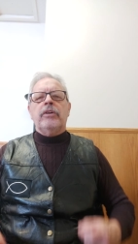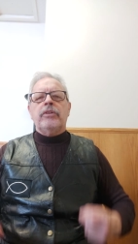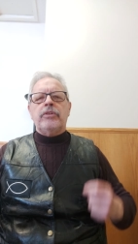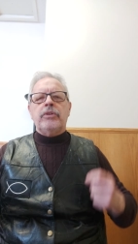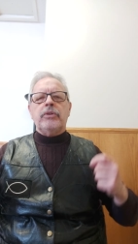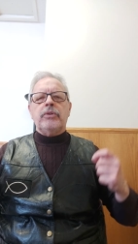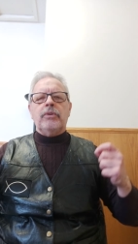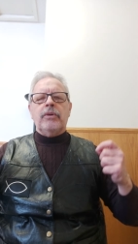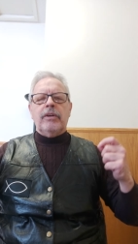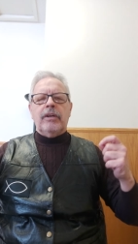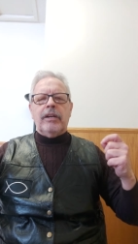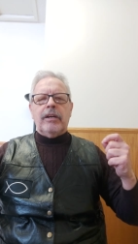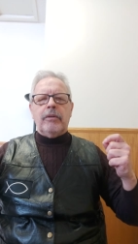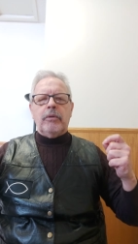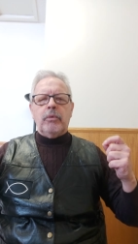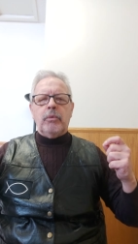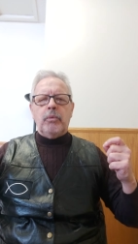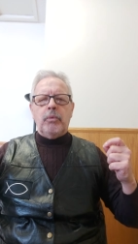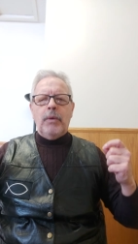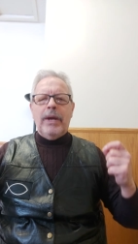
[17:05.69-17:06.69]
to
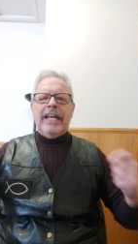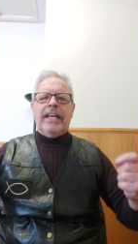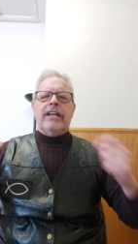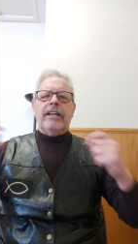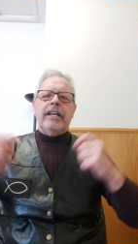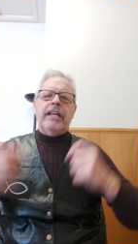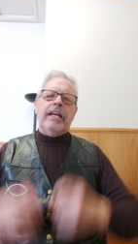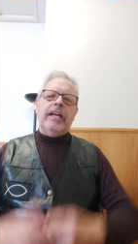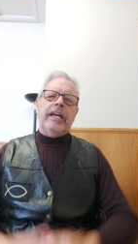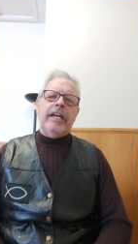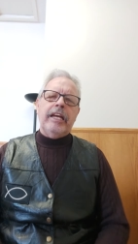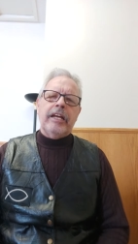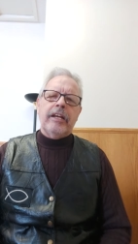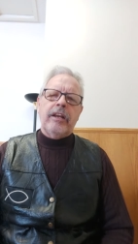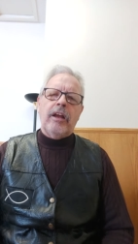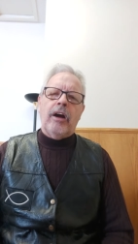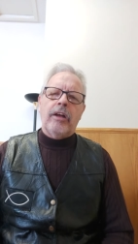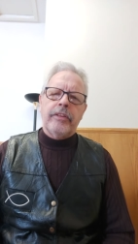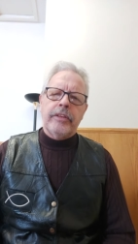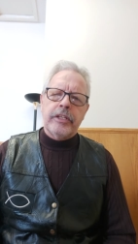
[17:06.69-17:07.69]
win
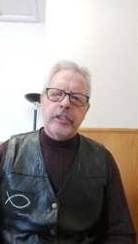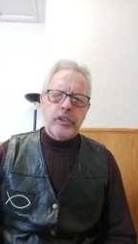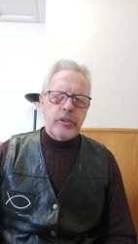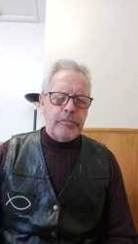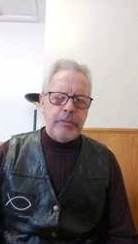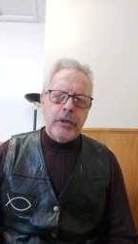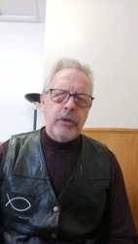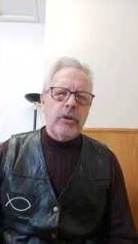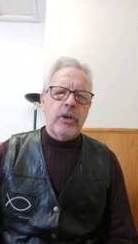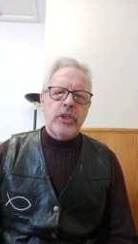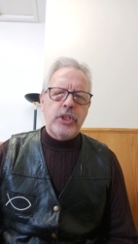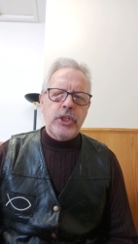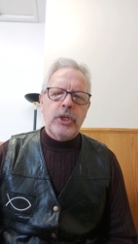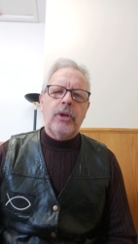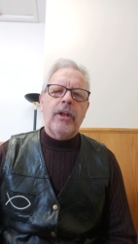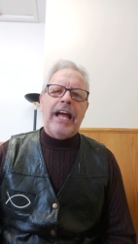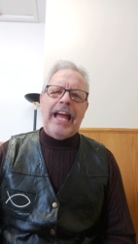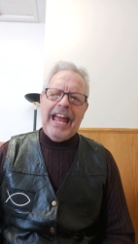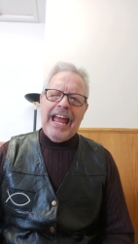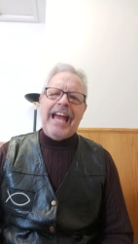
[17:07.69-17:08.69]
in the
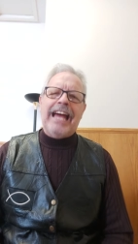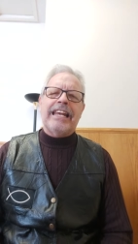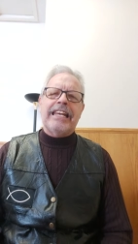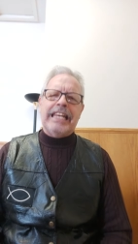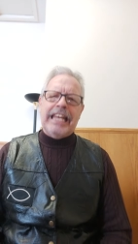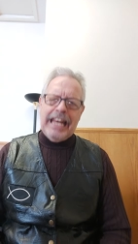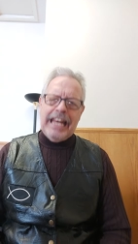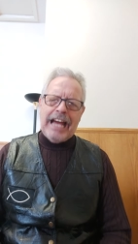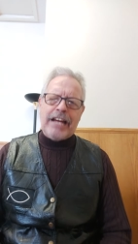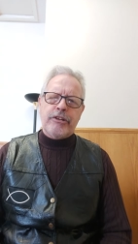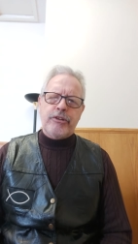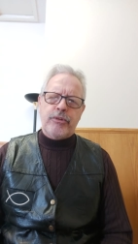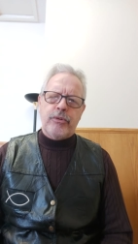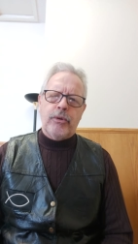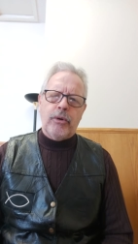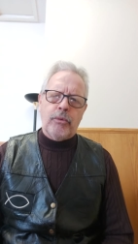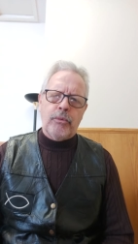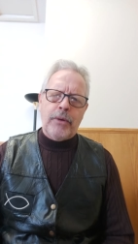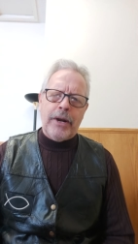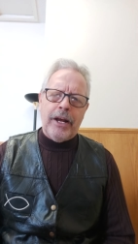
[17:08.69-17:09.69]
spiritual and
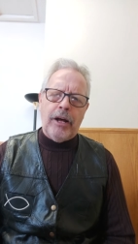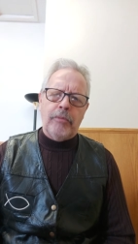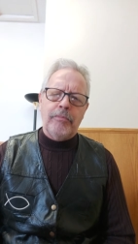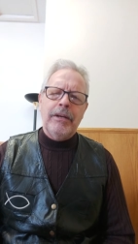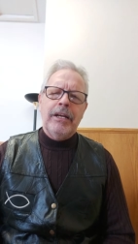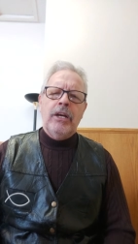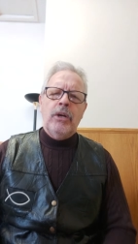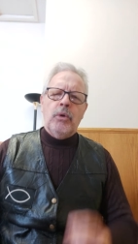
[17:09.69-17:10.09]
natural realm.